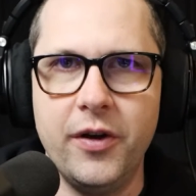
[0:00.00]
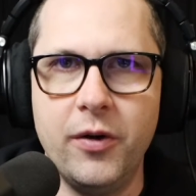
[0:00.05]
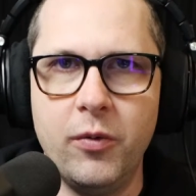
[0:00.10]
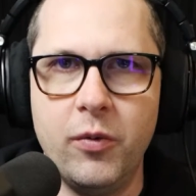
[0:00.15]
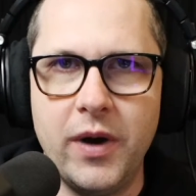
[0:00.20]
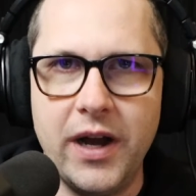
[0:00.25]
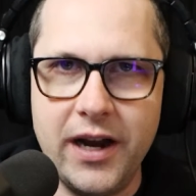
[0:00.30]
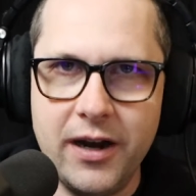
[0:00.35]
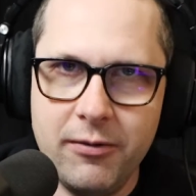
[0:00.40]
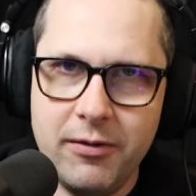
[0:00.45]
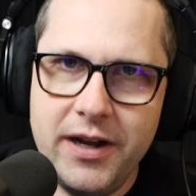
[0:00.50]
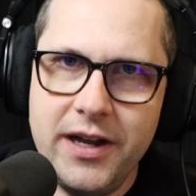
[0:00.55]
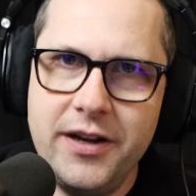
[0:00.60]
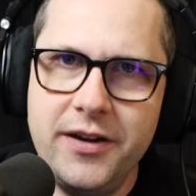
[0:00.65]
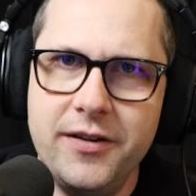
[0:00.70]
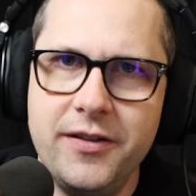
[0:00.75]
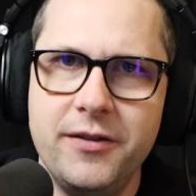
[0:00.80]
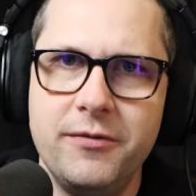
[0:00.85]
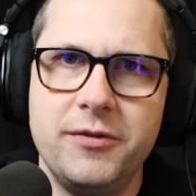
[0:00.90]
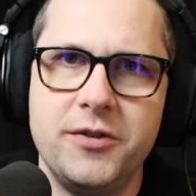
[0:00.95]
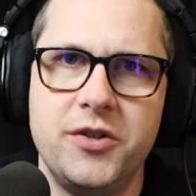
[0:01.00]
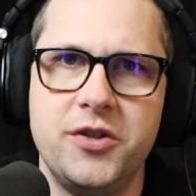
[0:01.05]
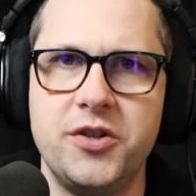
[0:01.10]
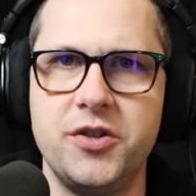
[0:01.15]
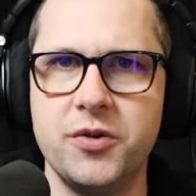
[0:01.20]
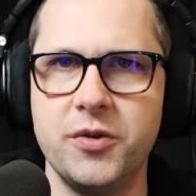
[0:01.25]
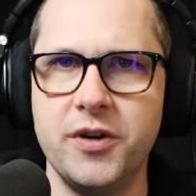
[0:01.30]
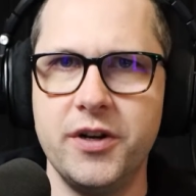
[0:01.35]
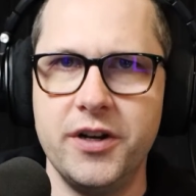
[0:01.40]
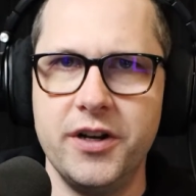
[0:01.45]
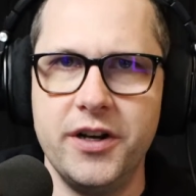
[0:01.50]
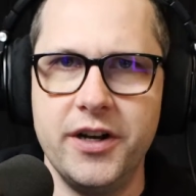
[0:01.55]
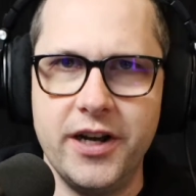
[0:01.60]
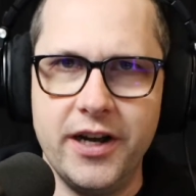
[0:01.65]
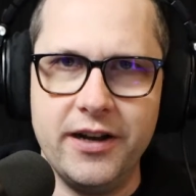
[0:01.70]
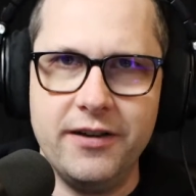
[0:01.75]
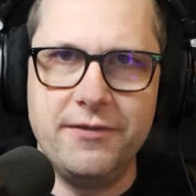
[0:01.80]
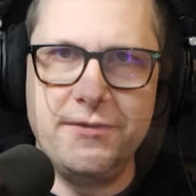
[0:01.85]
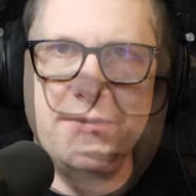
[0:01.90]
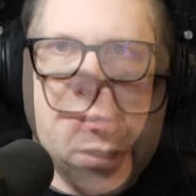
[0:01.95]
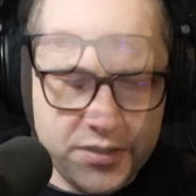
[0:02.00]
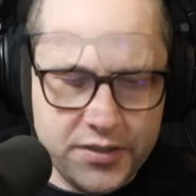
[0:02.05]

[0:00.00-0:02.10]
a wire winder that was short enough.